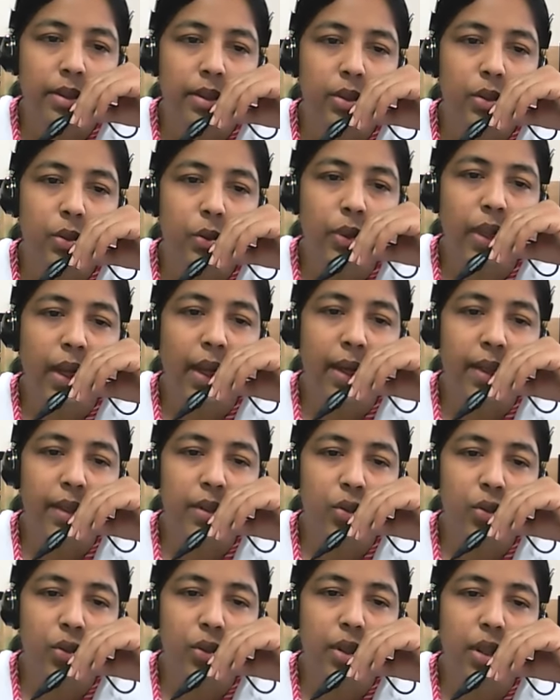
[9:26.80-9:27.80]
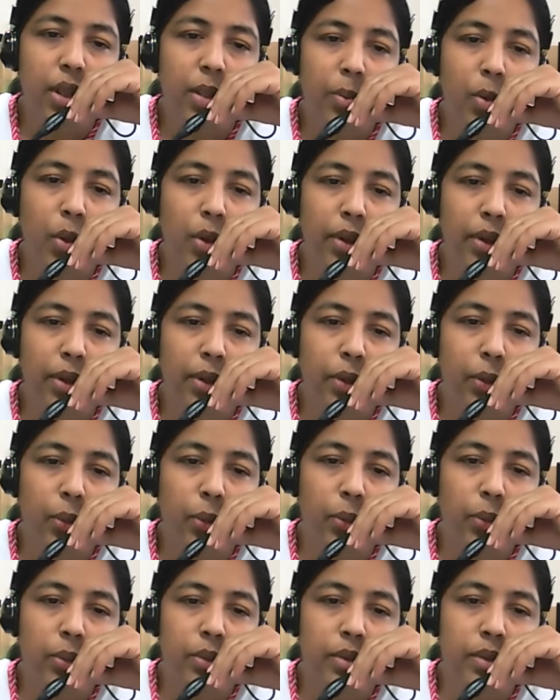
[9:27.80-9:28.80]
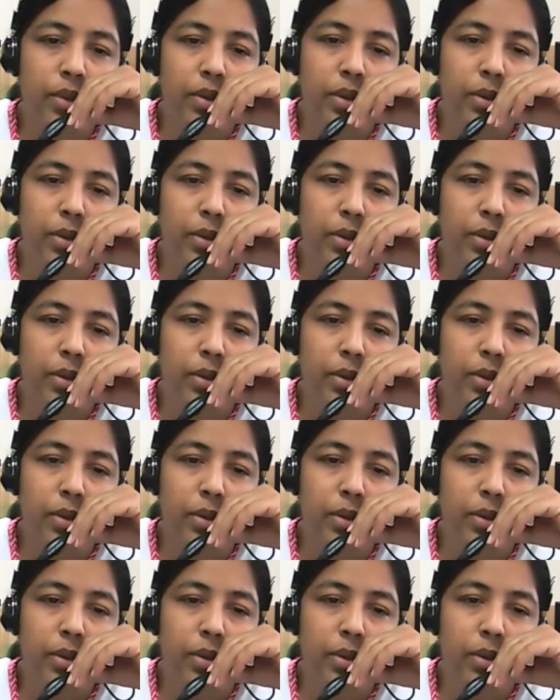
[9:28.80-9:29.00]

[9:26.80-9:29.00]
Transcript: So the additional molecules,